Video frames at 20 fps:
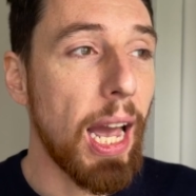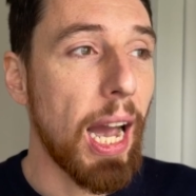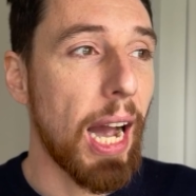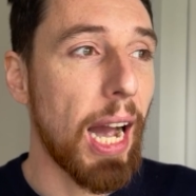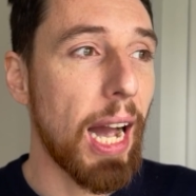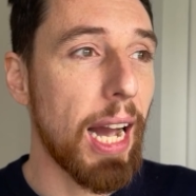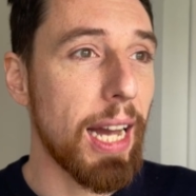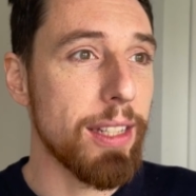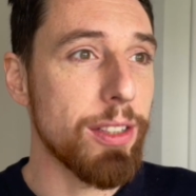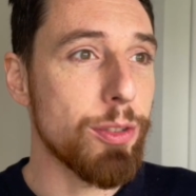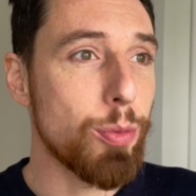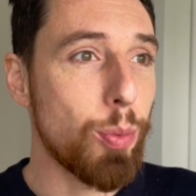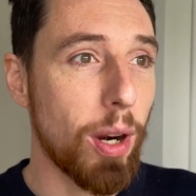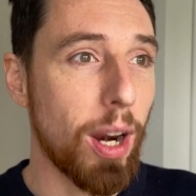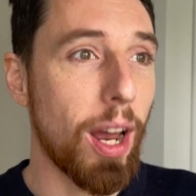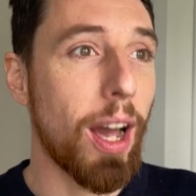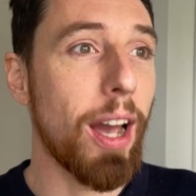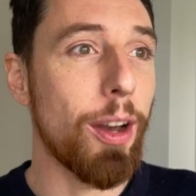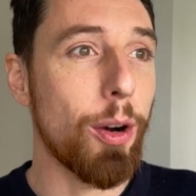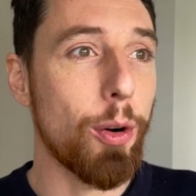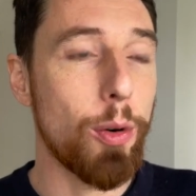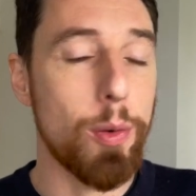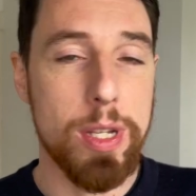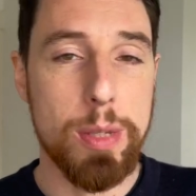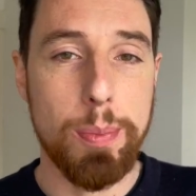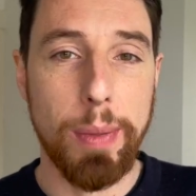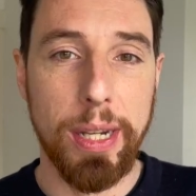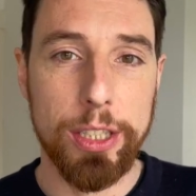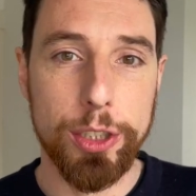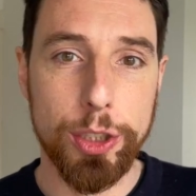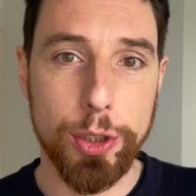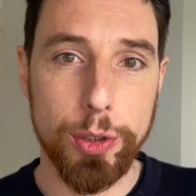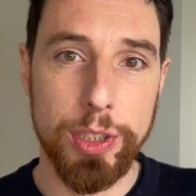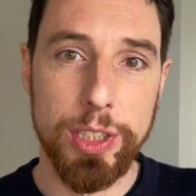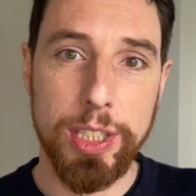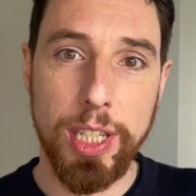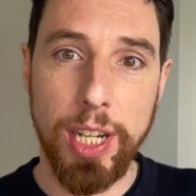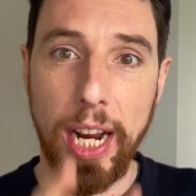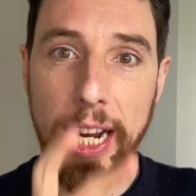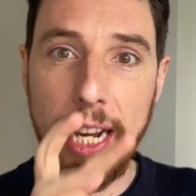And what I always make sure is
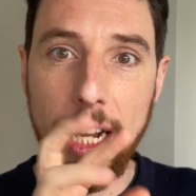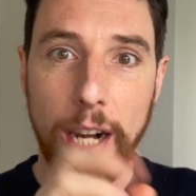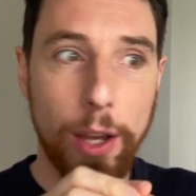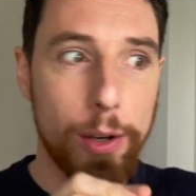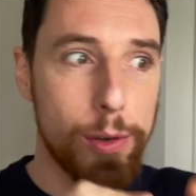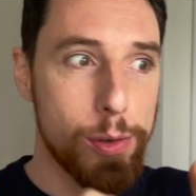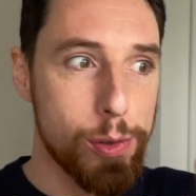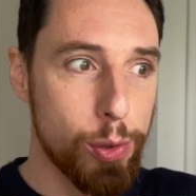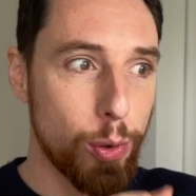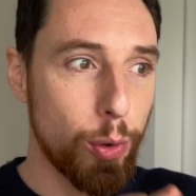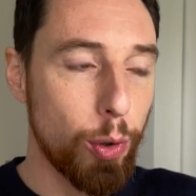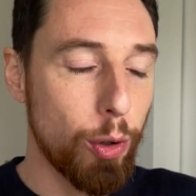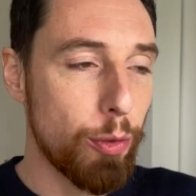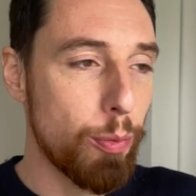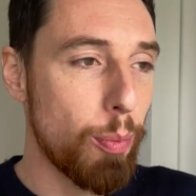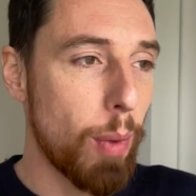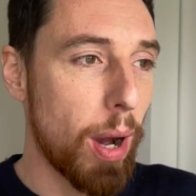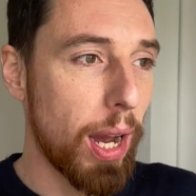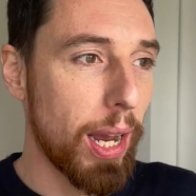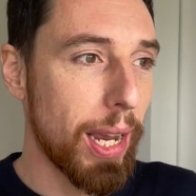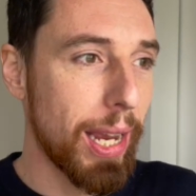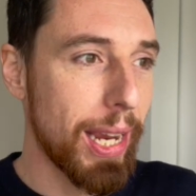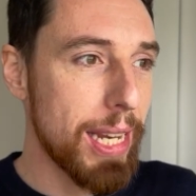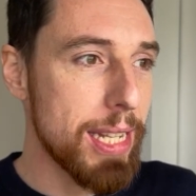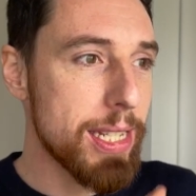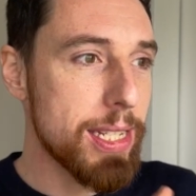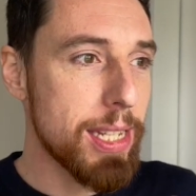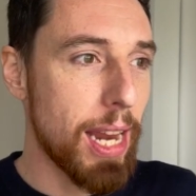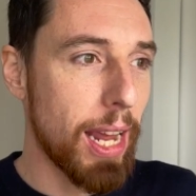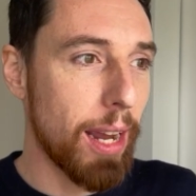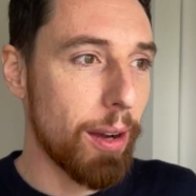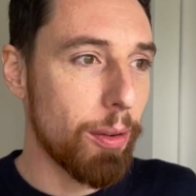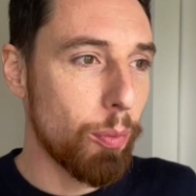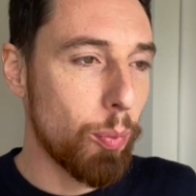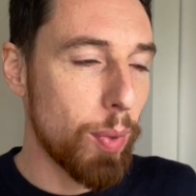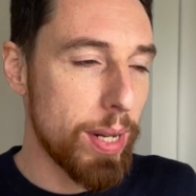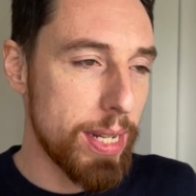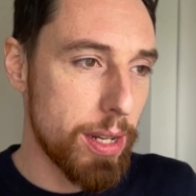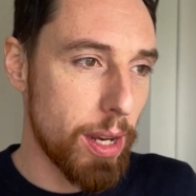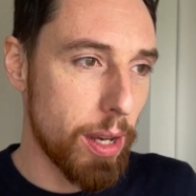that I close all of my internet
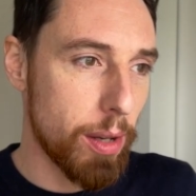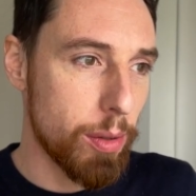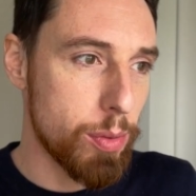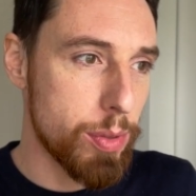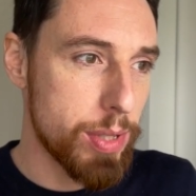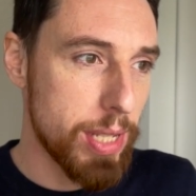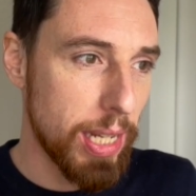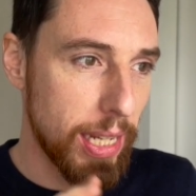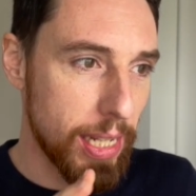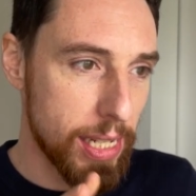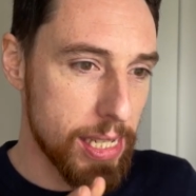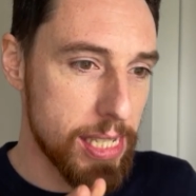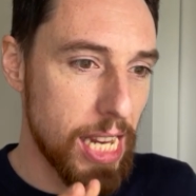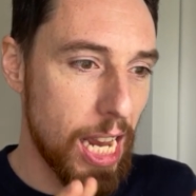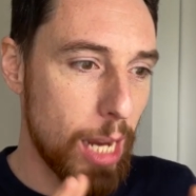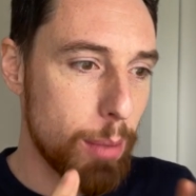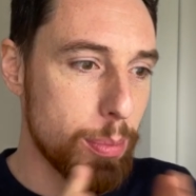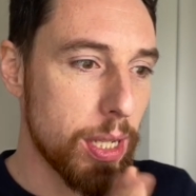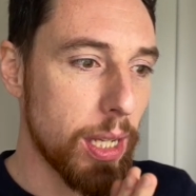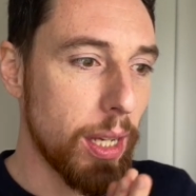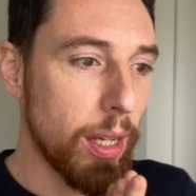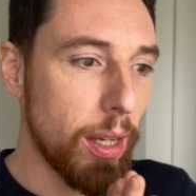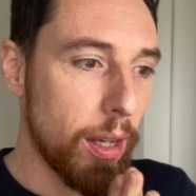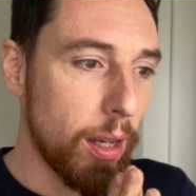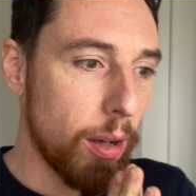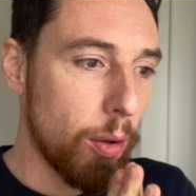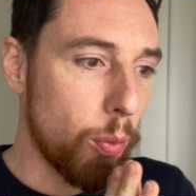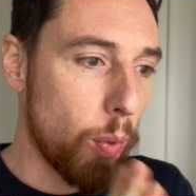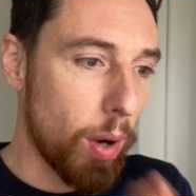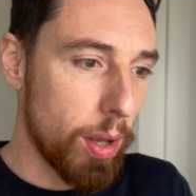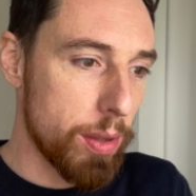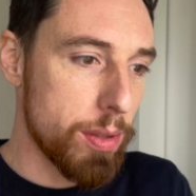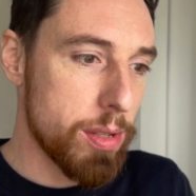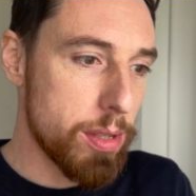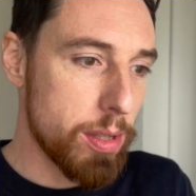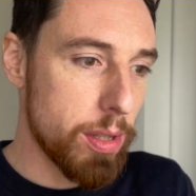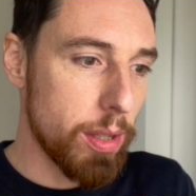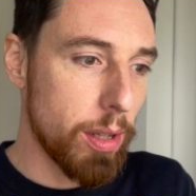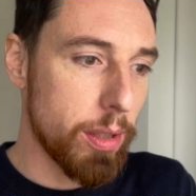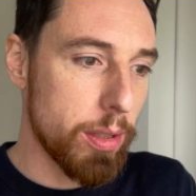windows except ones
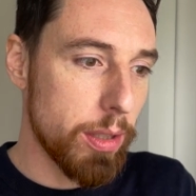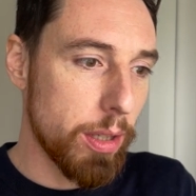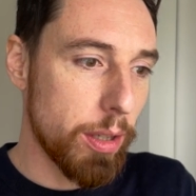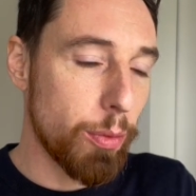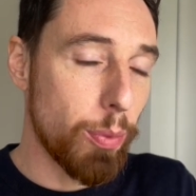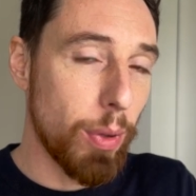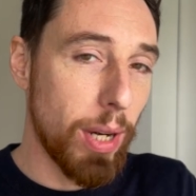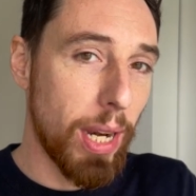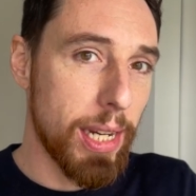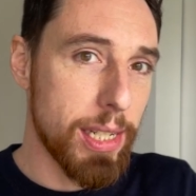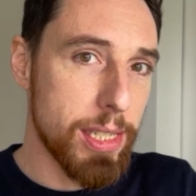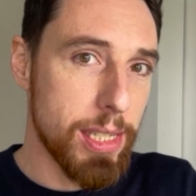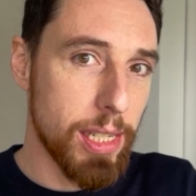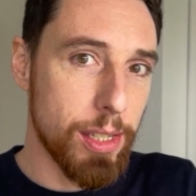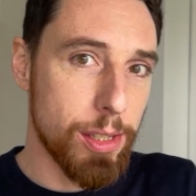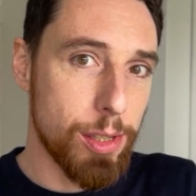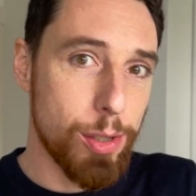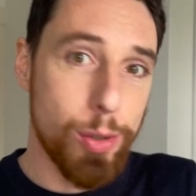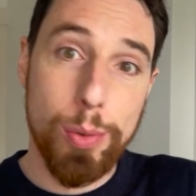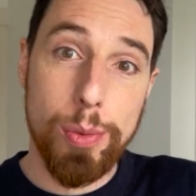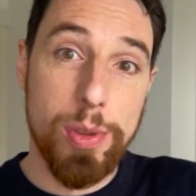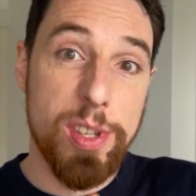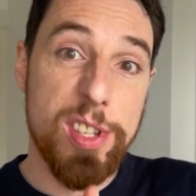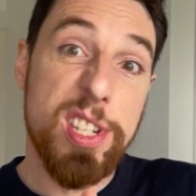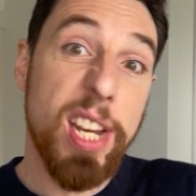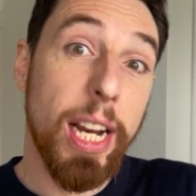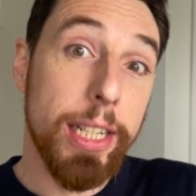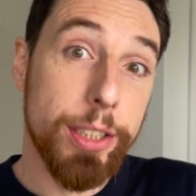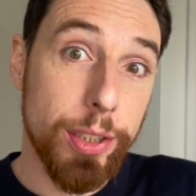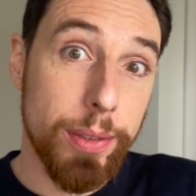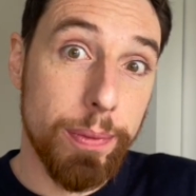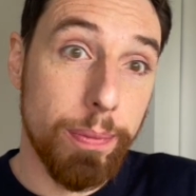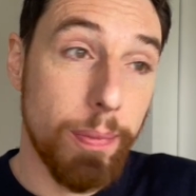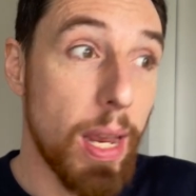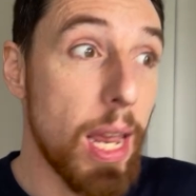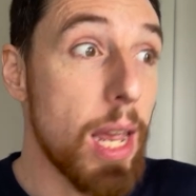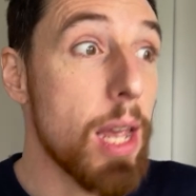that are relating to the session.